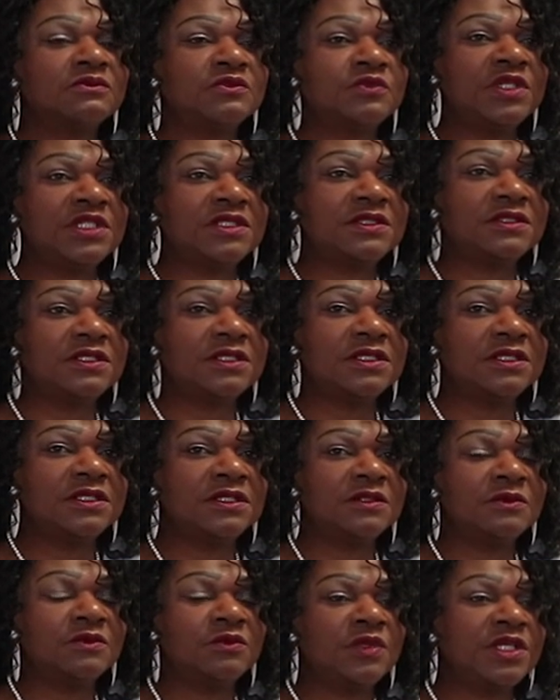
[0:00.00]
with
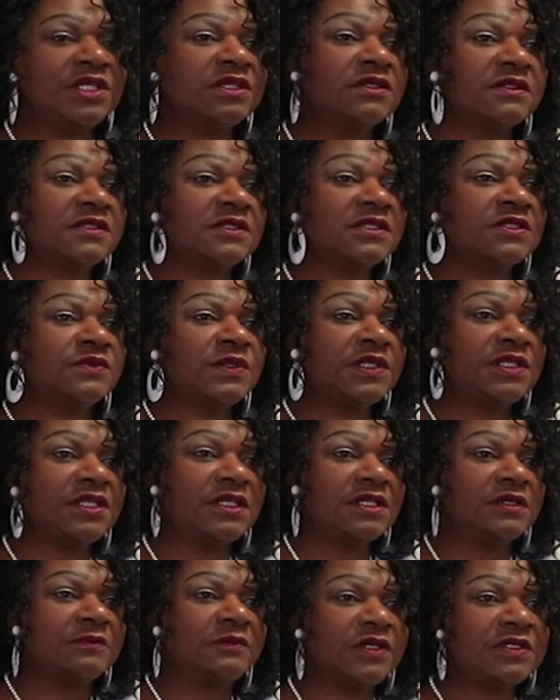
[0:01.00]
the winners, we
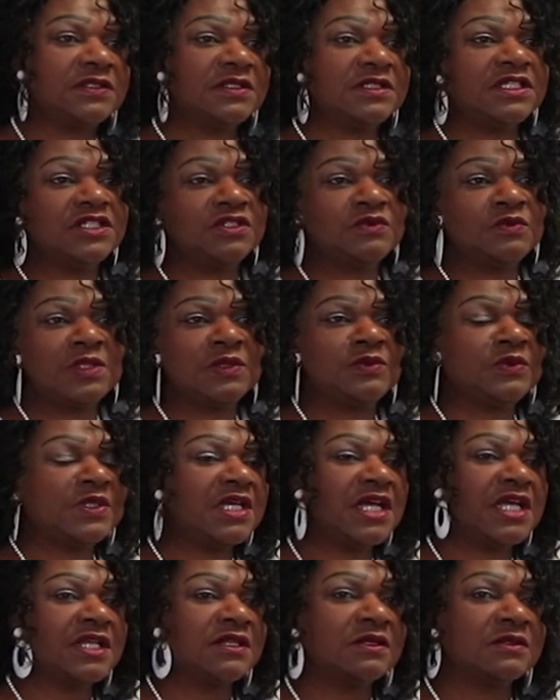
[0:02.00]
did a presentation where we
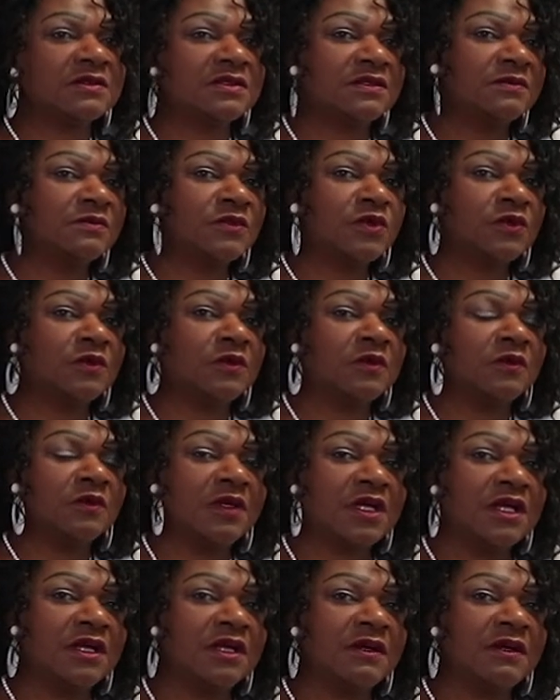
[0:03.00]
hand out some more